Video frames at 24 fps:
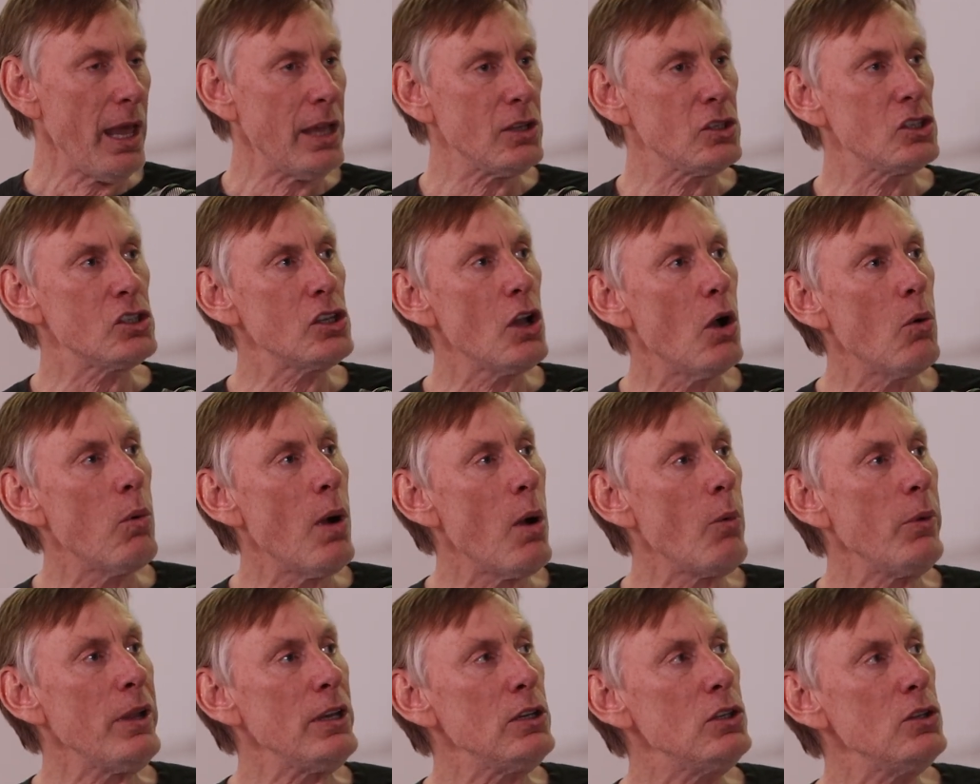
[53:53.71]
And so
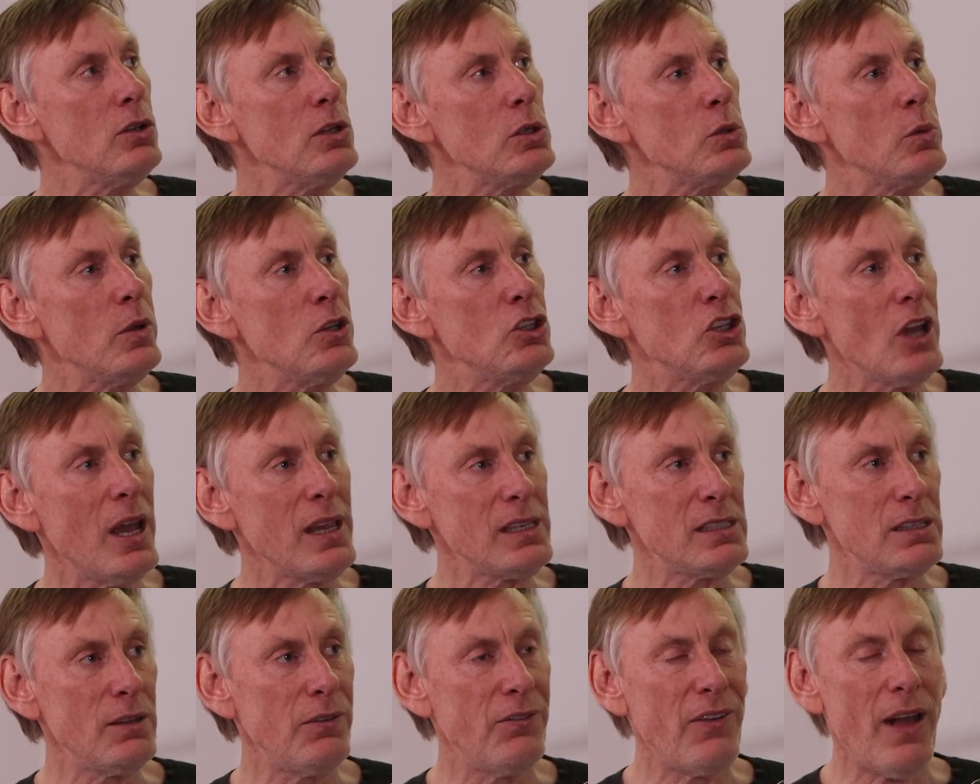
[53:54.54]
what we do is we
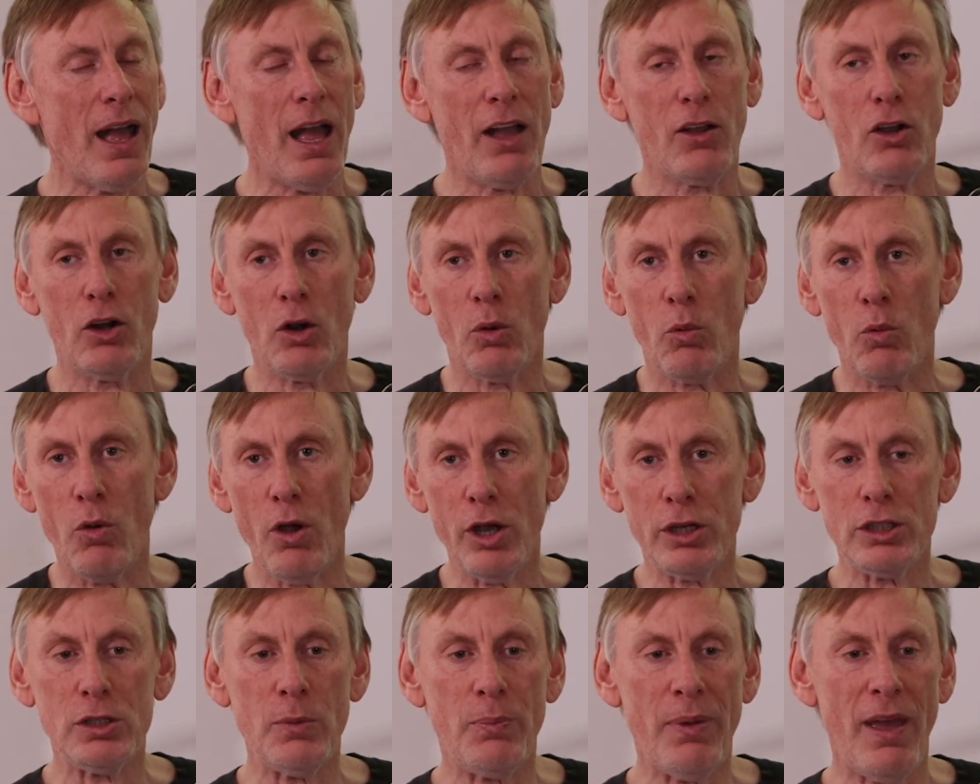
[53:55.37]
justify, I've got to
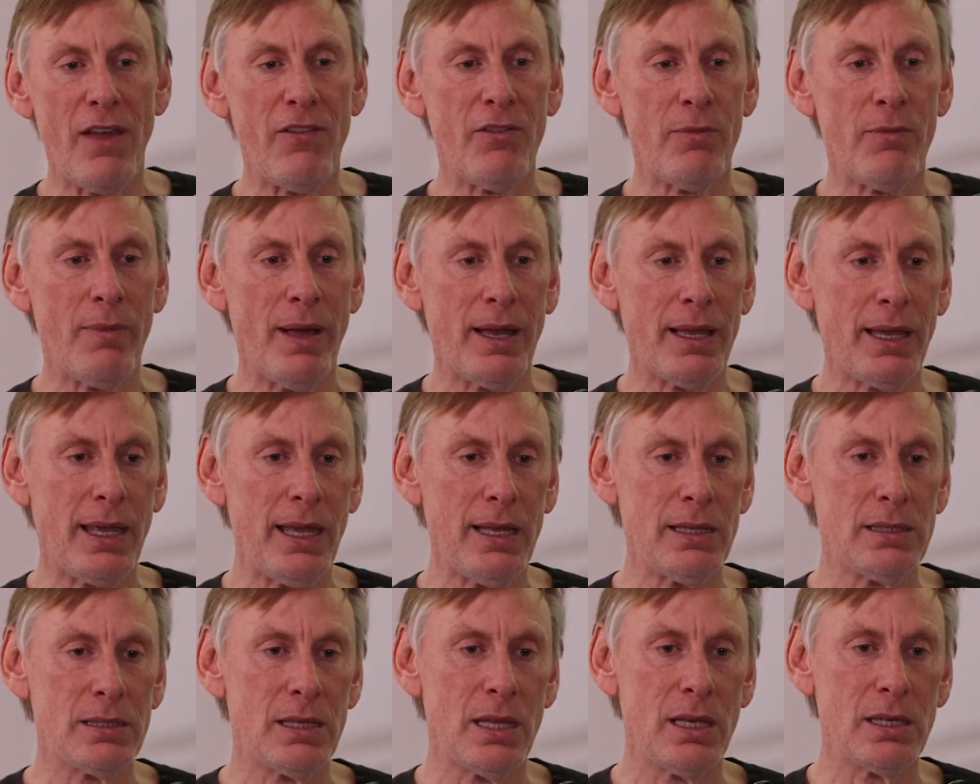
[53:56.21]
work to pay for my
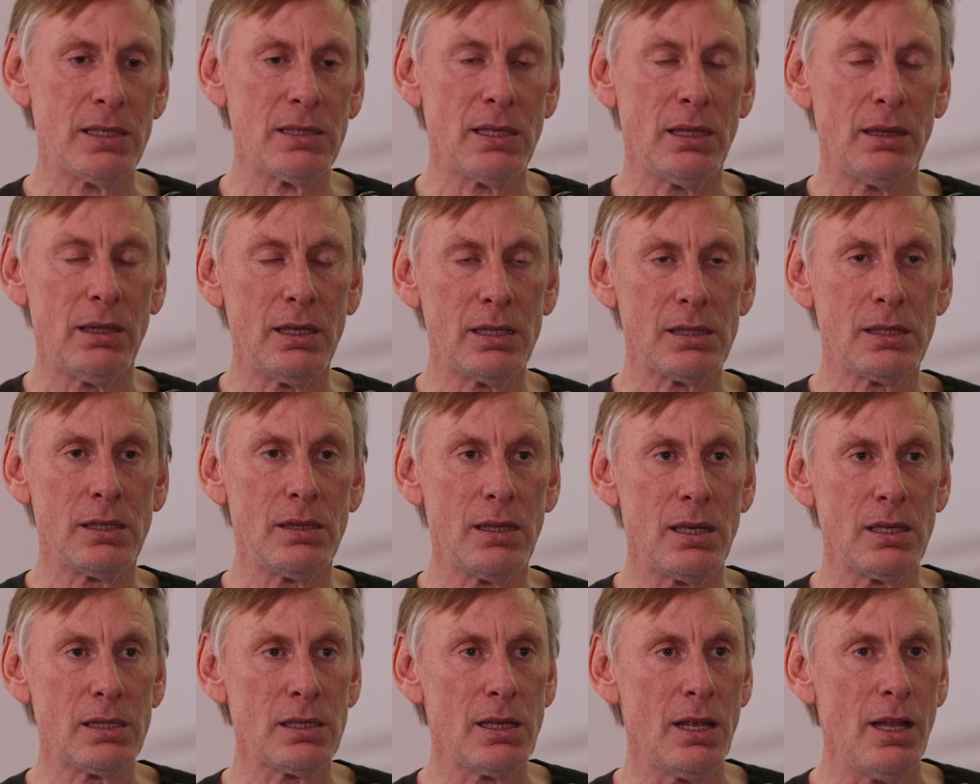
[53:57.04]
kids this and this
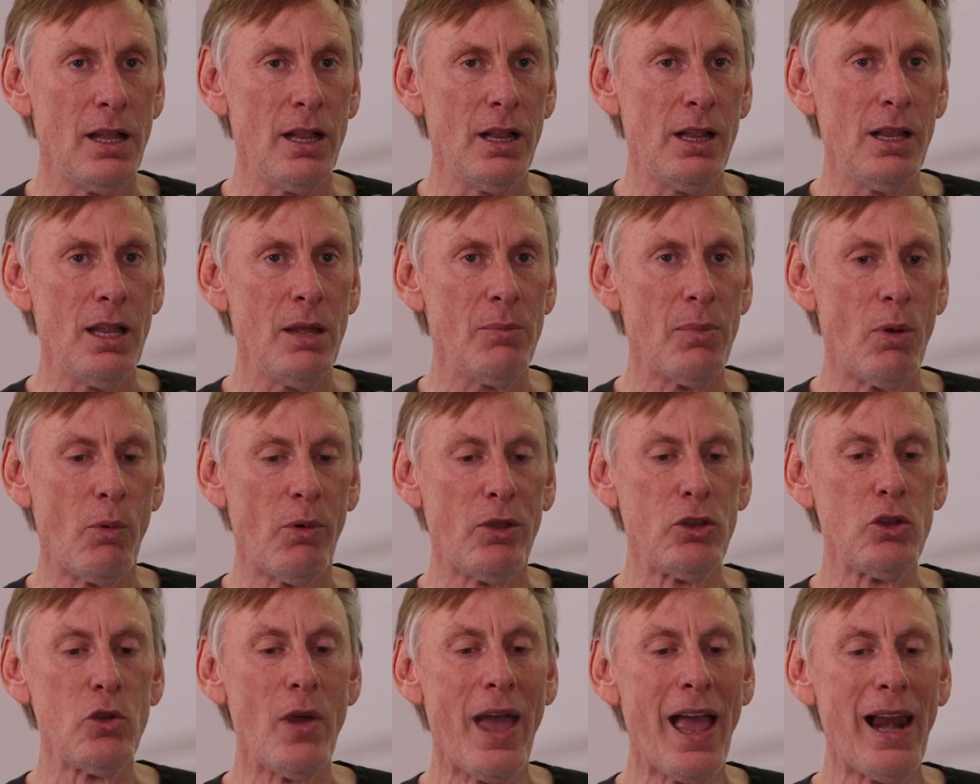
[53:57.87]
and this. But
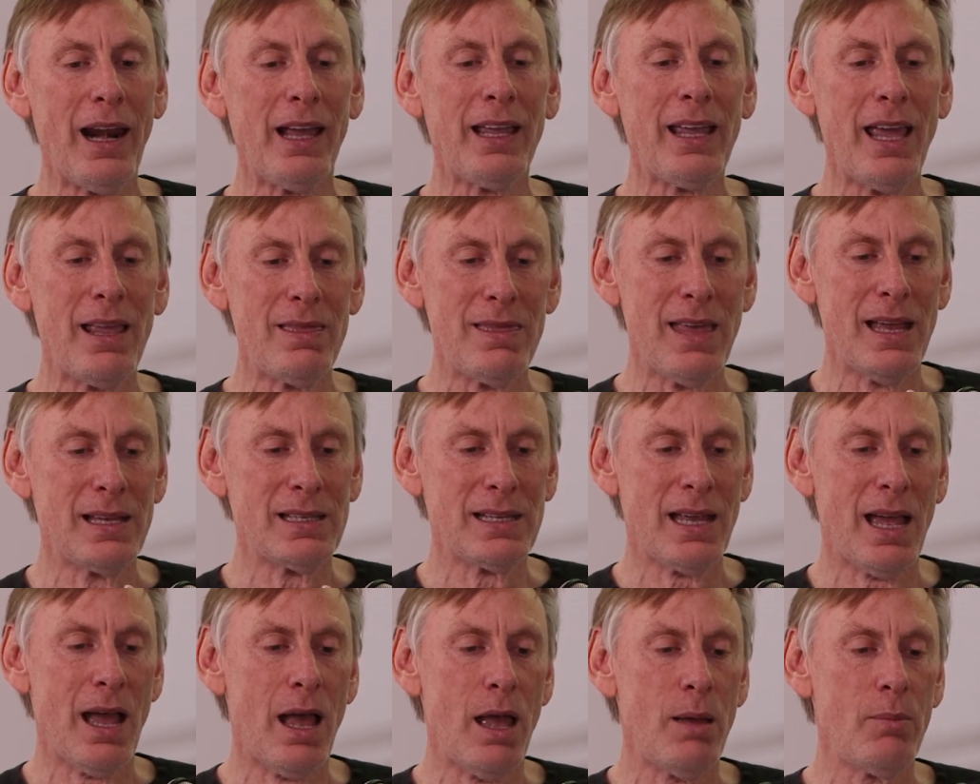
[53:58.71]
when you allocate that
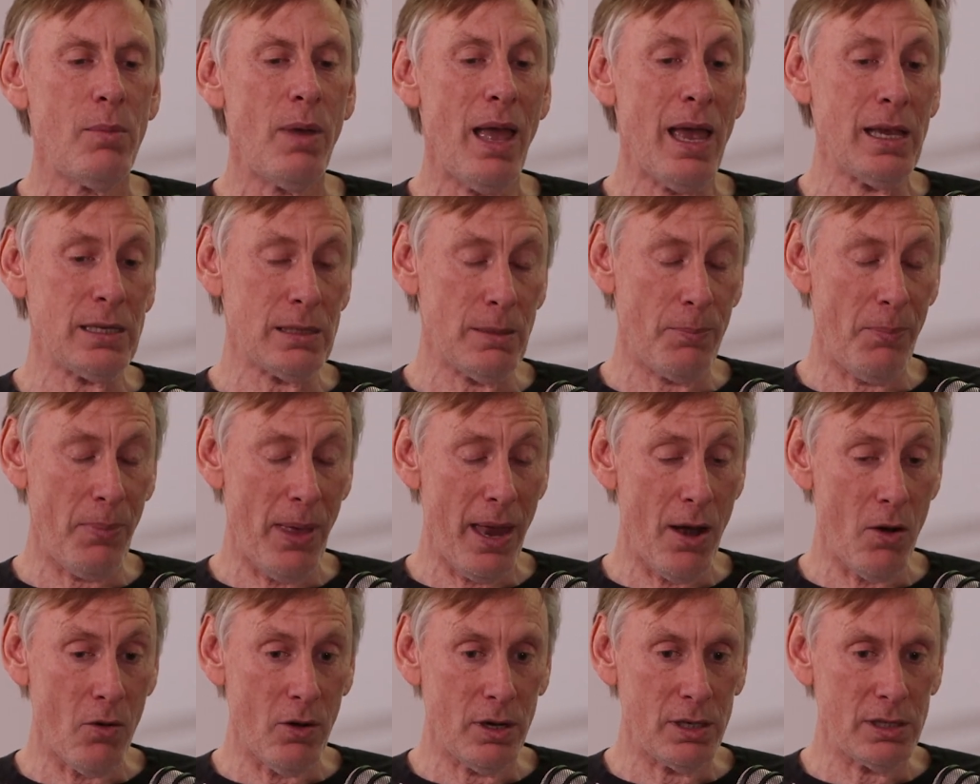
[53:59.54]
time as a
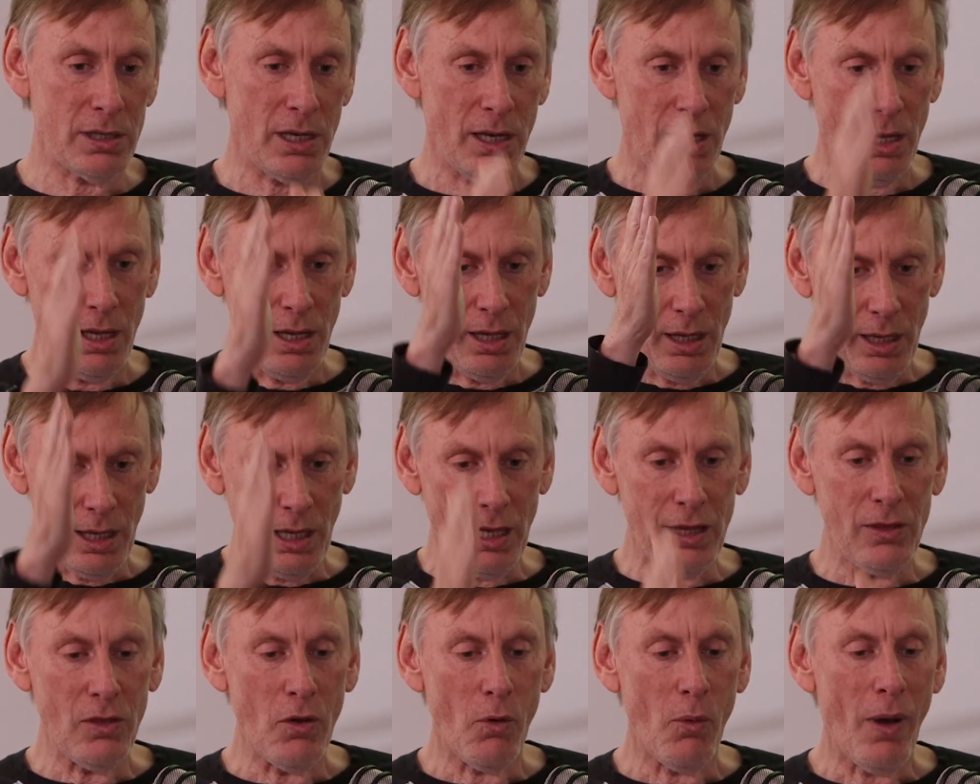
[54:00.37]
parent
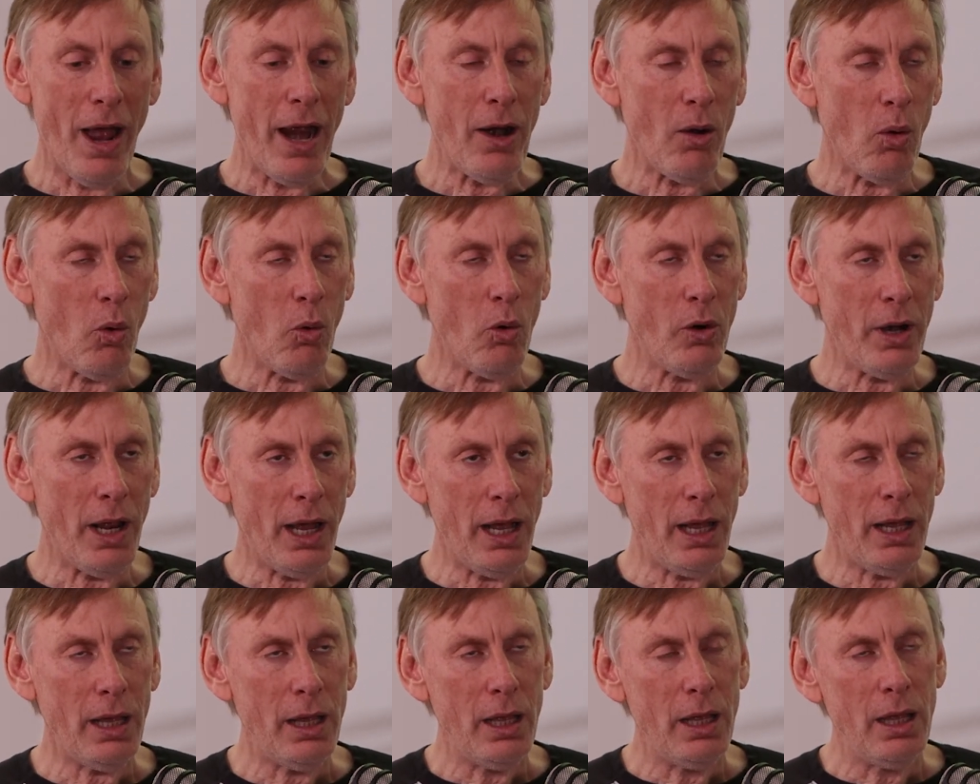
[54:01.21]
in the right
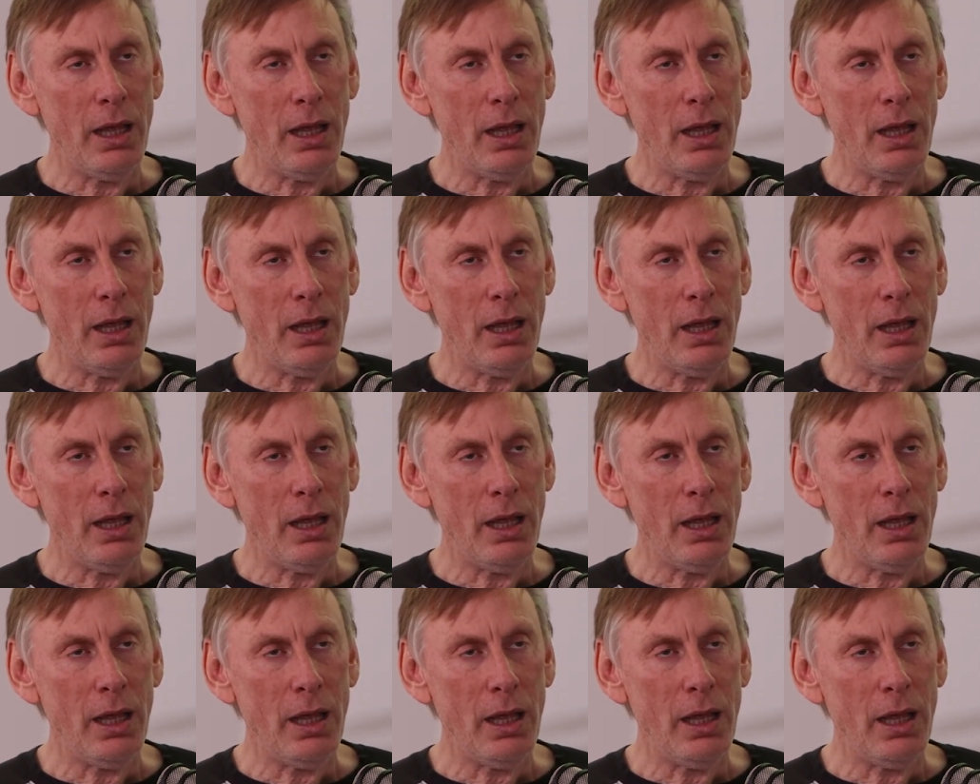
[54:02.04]
order,